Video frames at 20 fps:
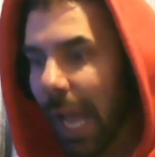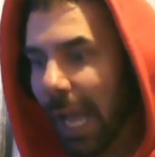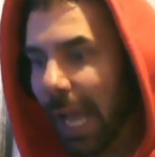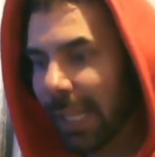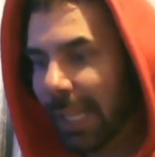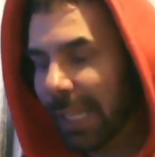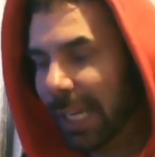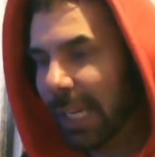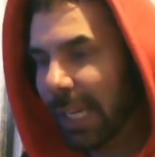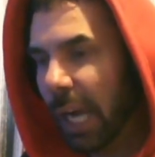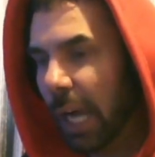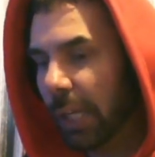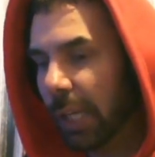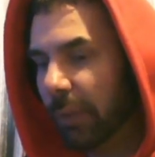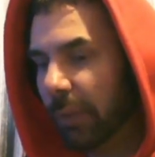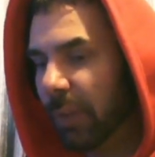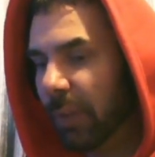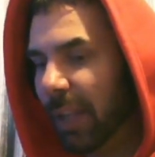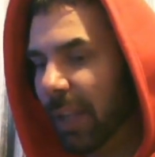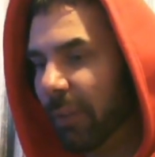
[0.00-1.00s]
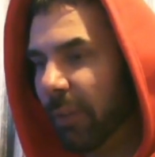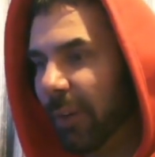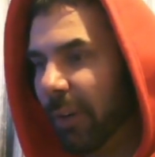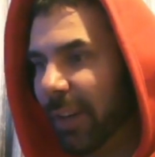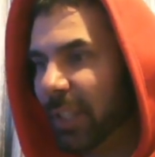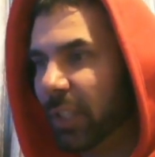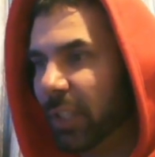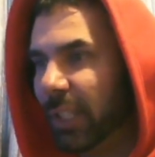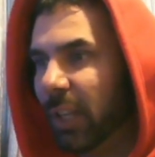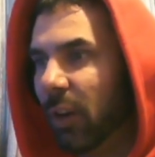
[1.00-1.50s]
and then kind of
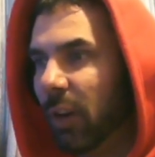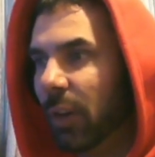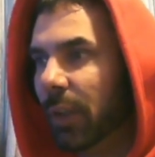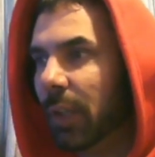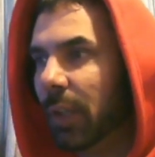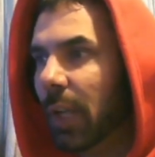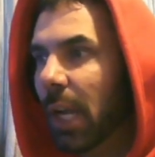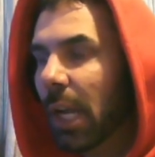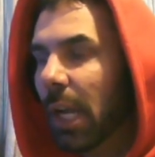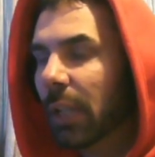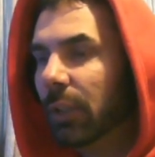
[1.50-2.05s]
leveraging on